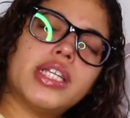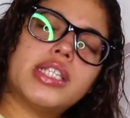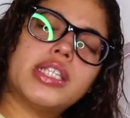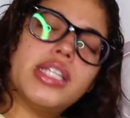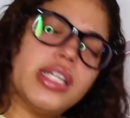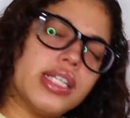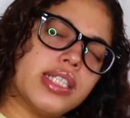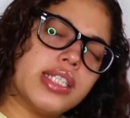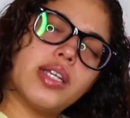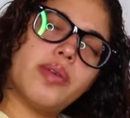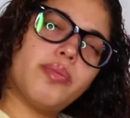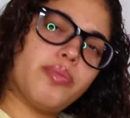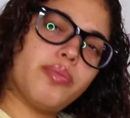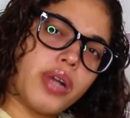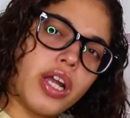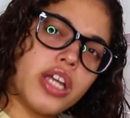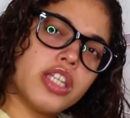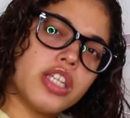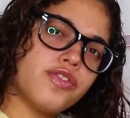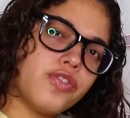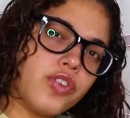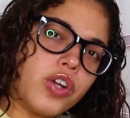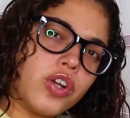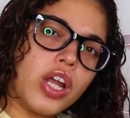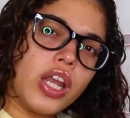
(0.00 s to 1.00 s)
decent
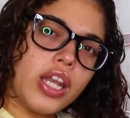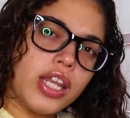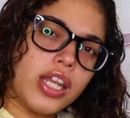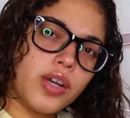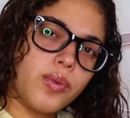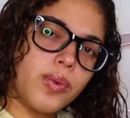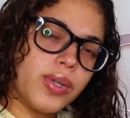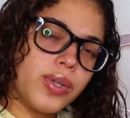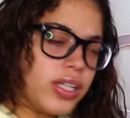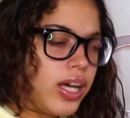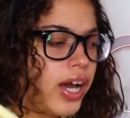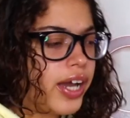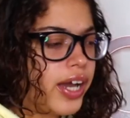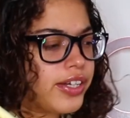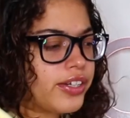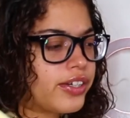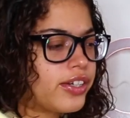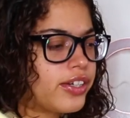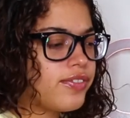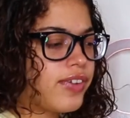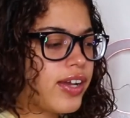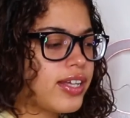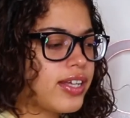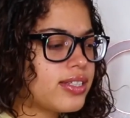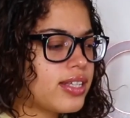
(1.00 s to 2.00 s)
price for a liquid liner,
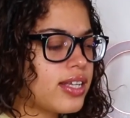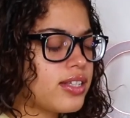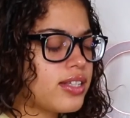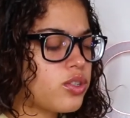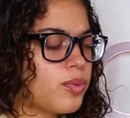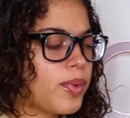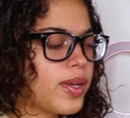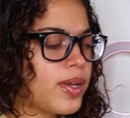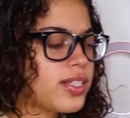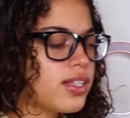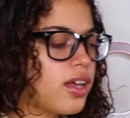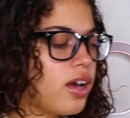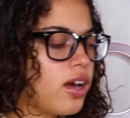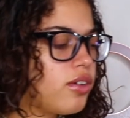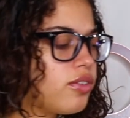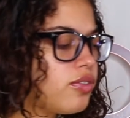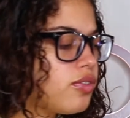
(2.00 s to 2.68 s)
if I say so myself.